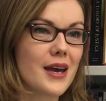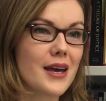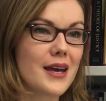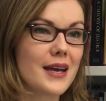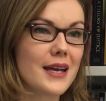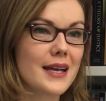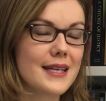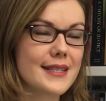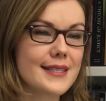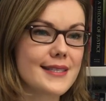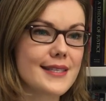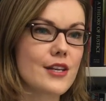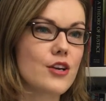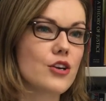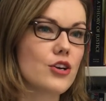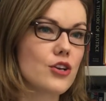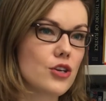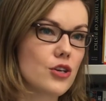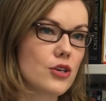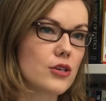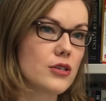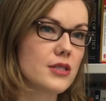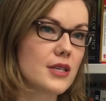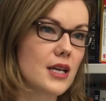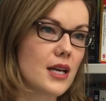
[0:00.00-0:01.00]
consider
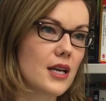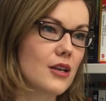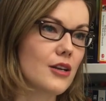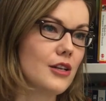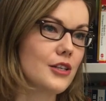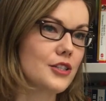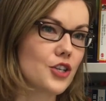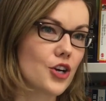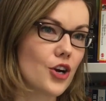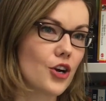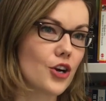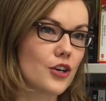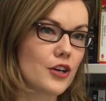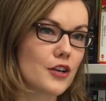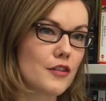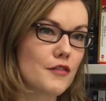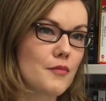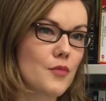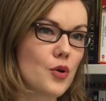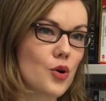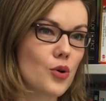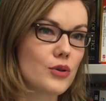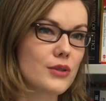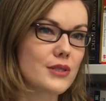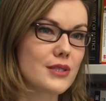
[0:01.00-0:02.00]
using alternative
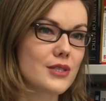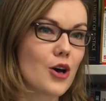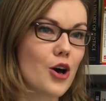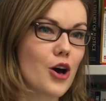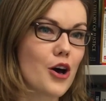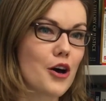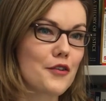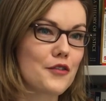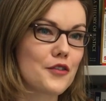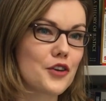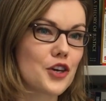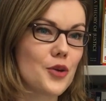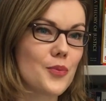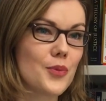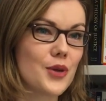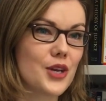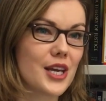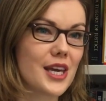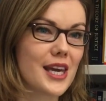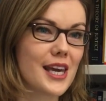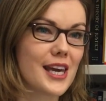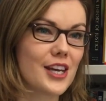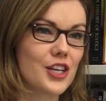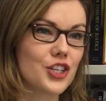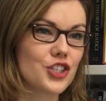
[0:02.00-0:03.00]
modes of
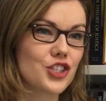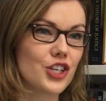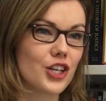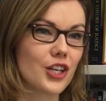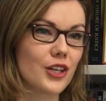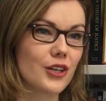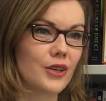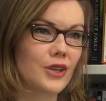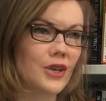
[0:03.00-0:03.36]
communication.